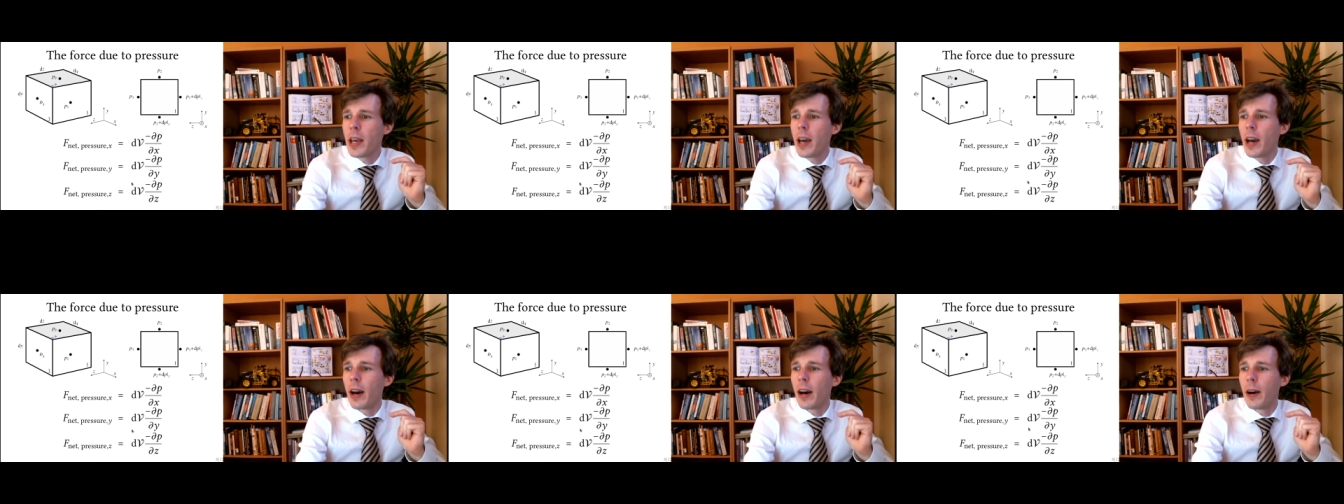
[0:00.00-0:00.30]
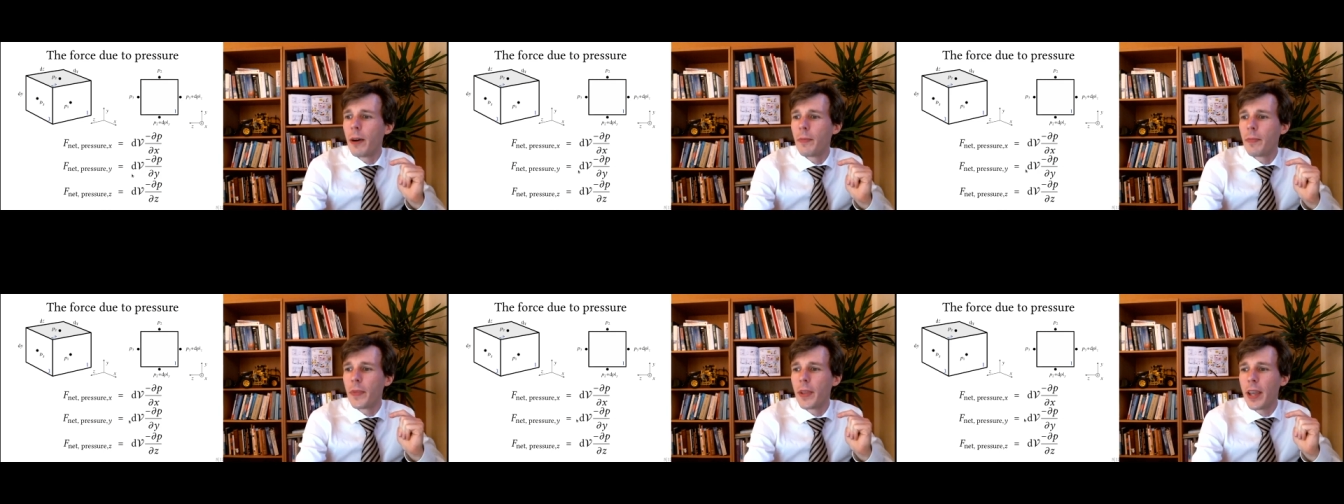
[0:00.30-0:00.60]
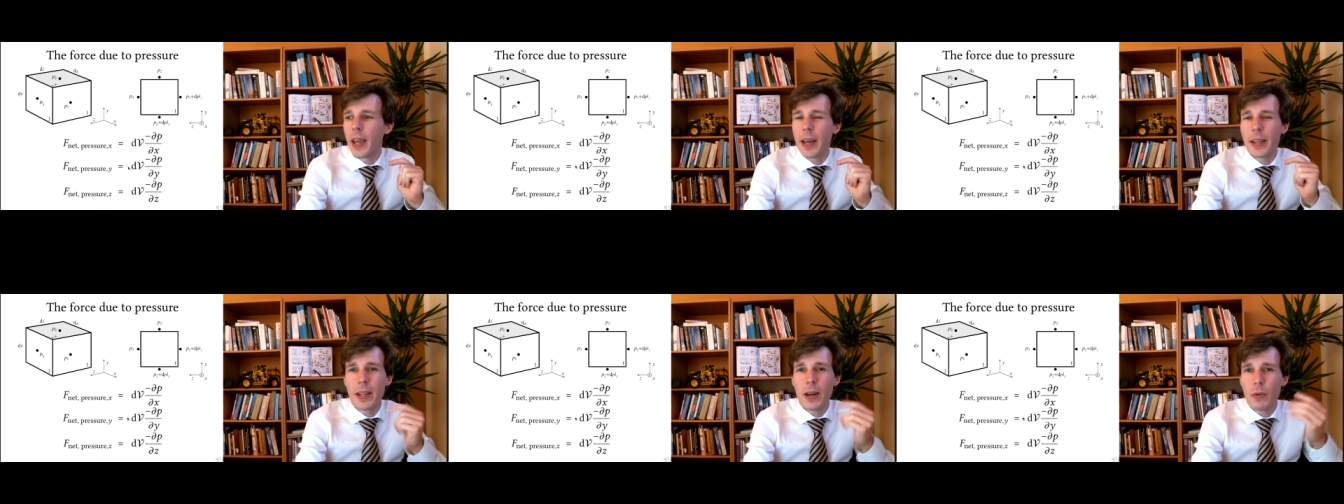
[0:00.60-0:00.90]
Um,
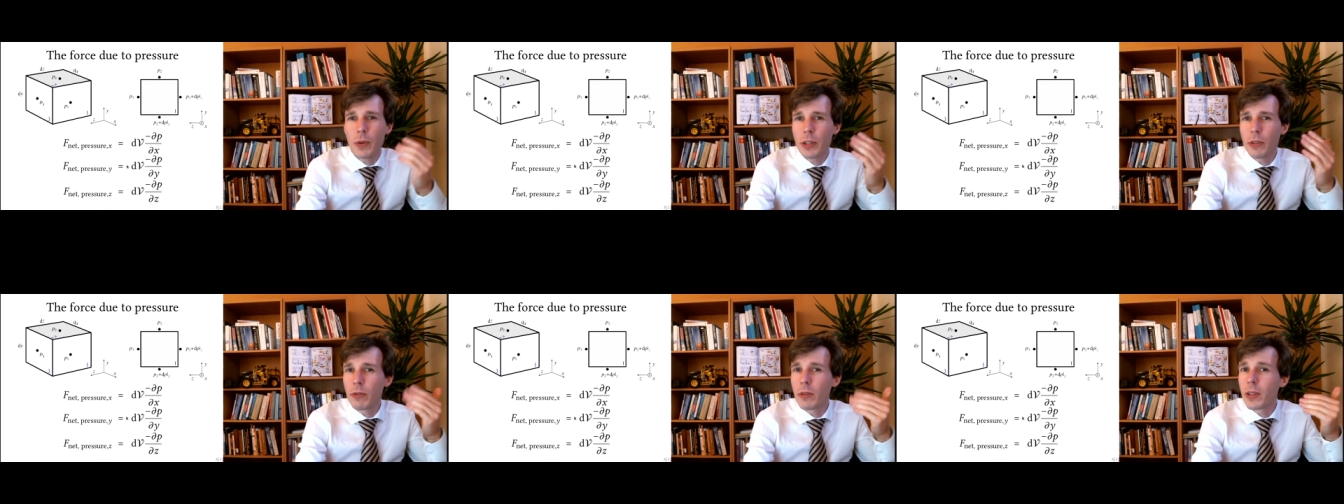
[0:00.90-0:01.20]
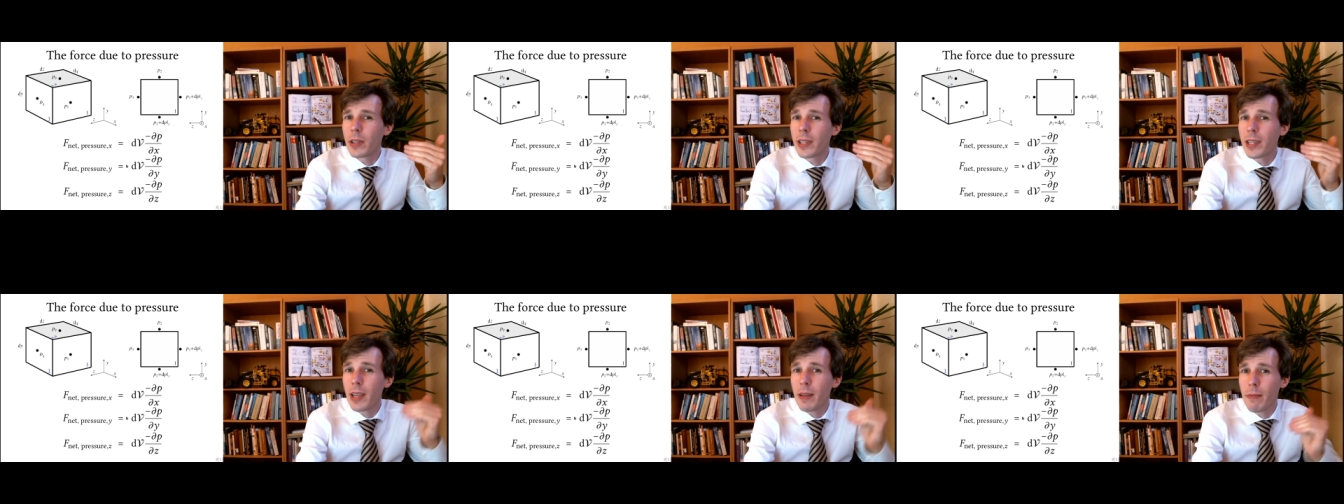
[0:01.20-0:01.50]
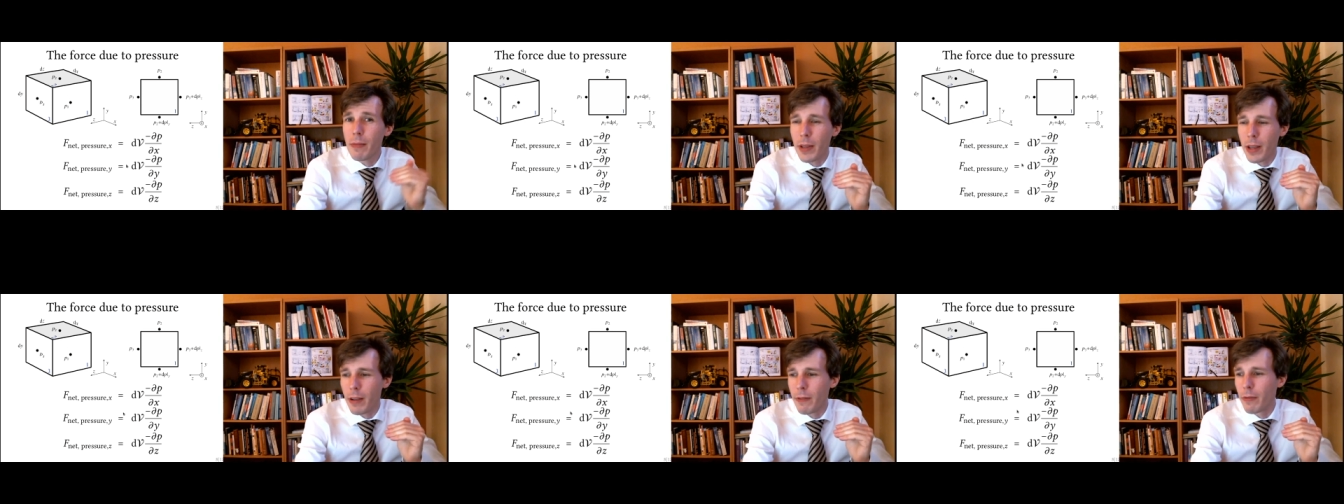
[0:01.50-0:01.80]
and now we do the same
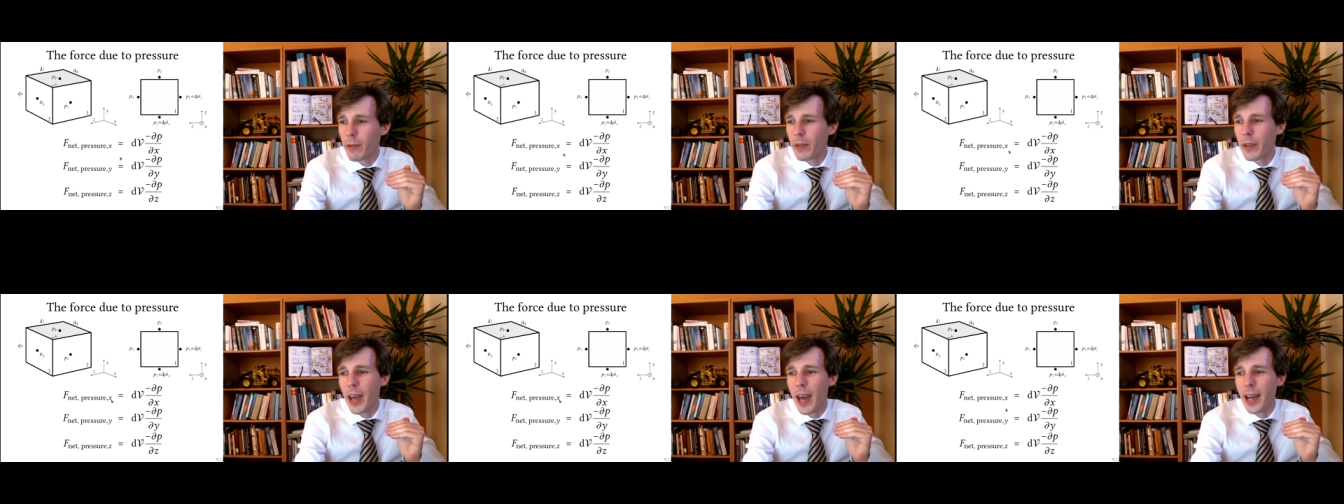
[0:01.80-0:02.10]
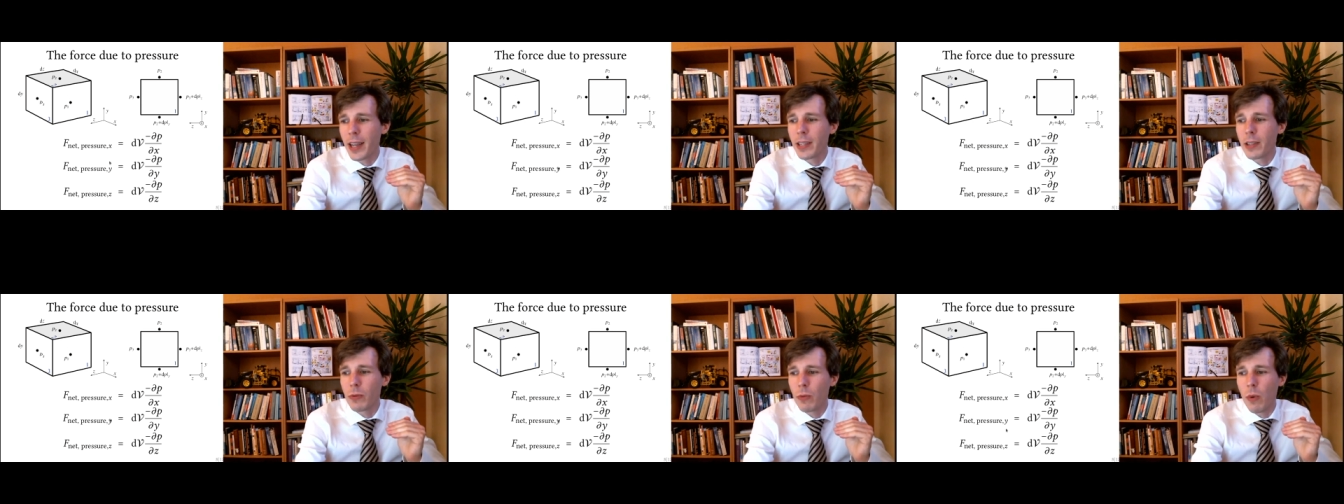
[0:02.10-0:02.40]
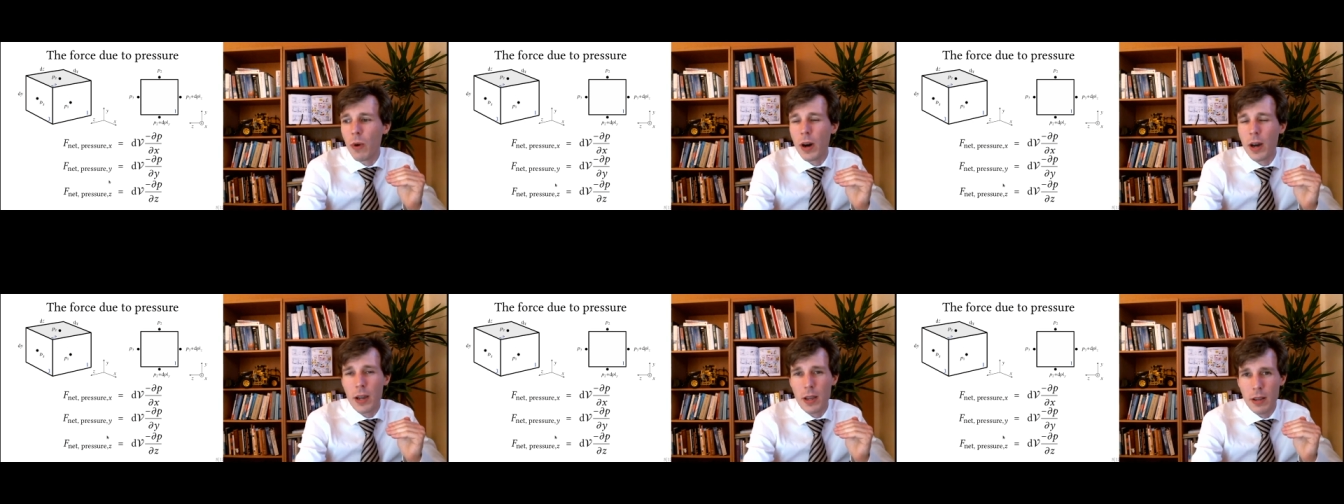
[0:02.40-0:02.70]
thing for the
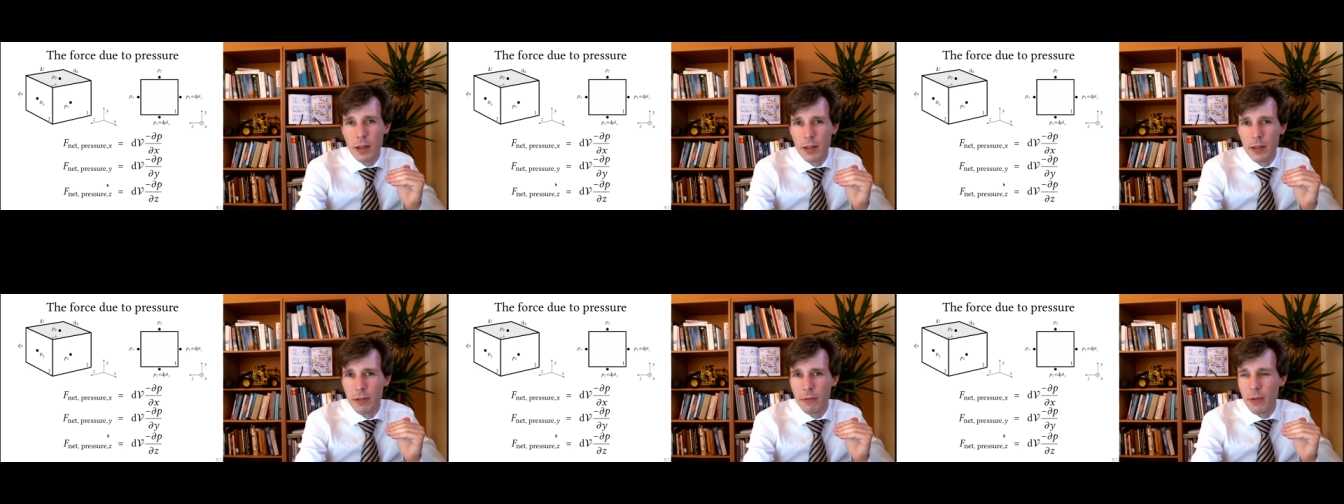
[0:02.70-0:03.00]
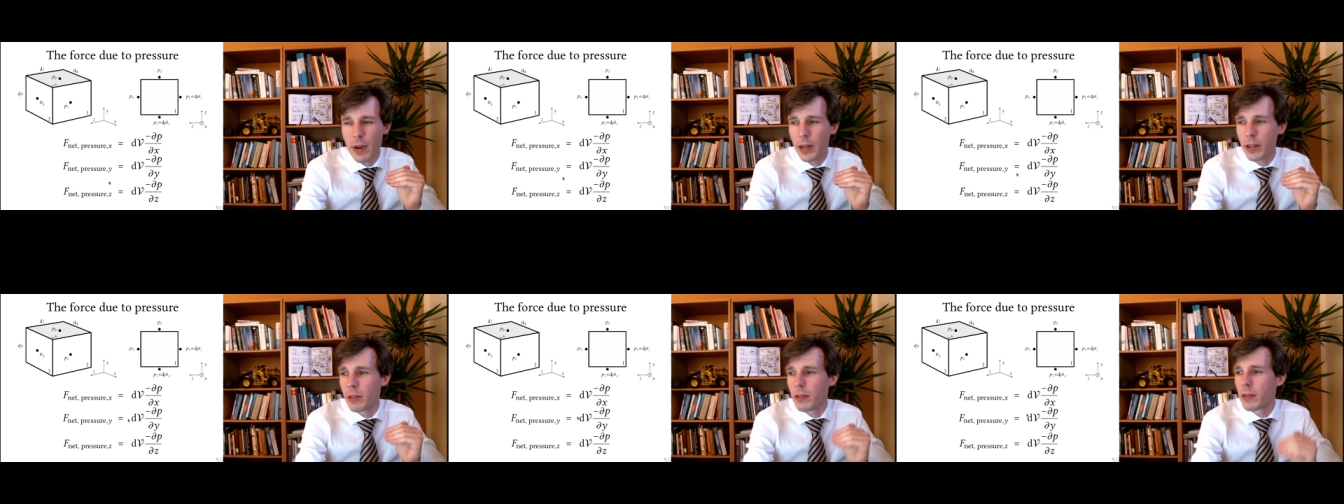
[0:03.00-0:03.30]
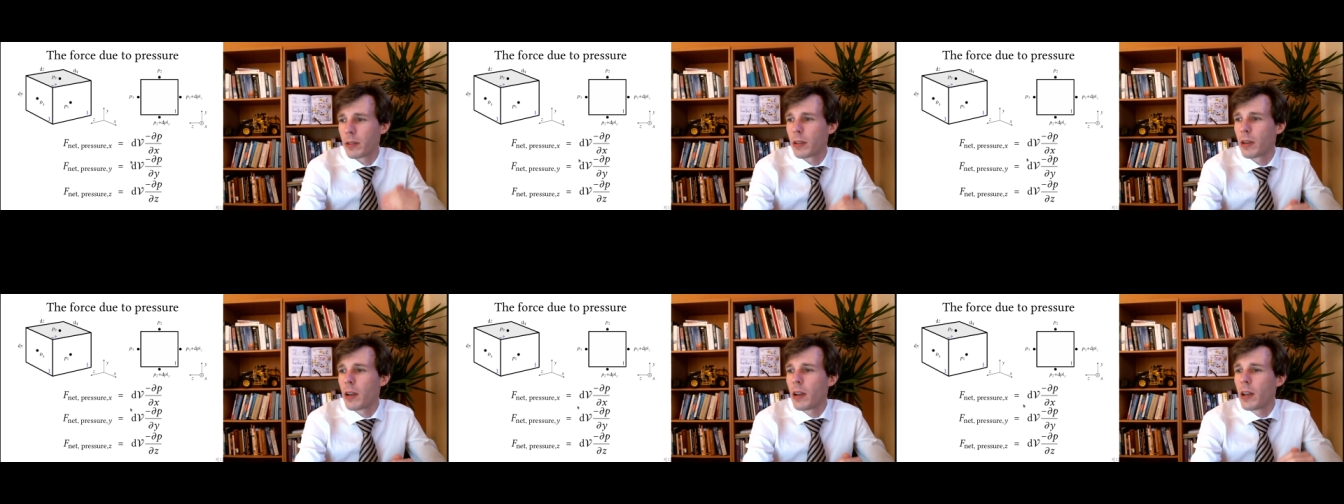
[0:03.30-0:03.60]
xy
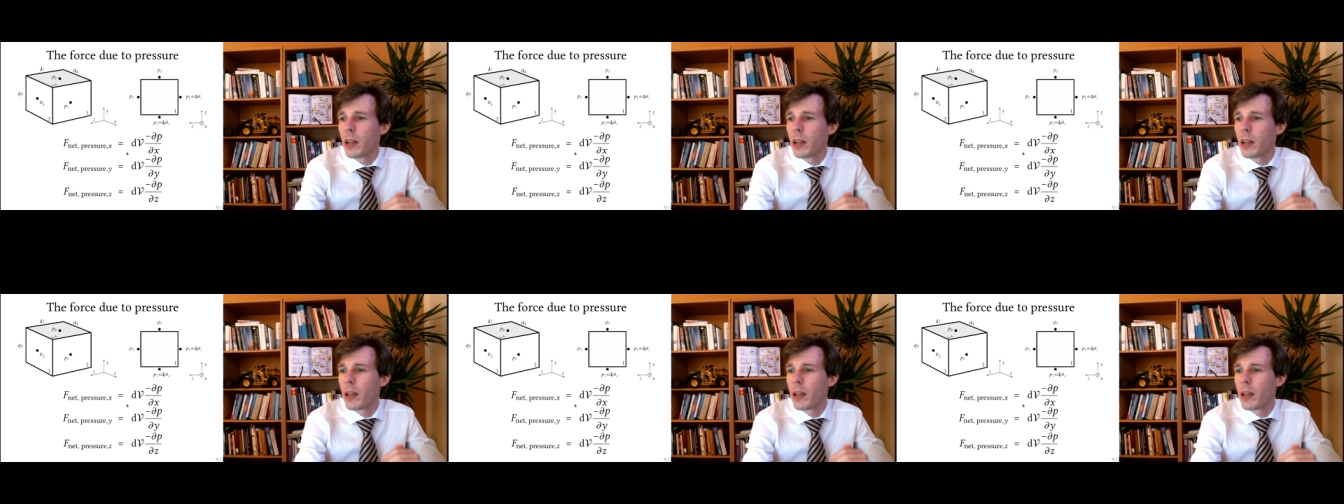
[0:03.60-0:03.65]
directions.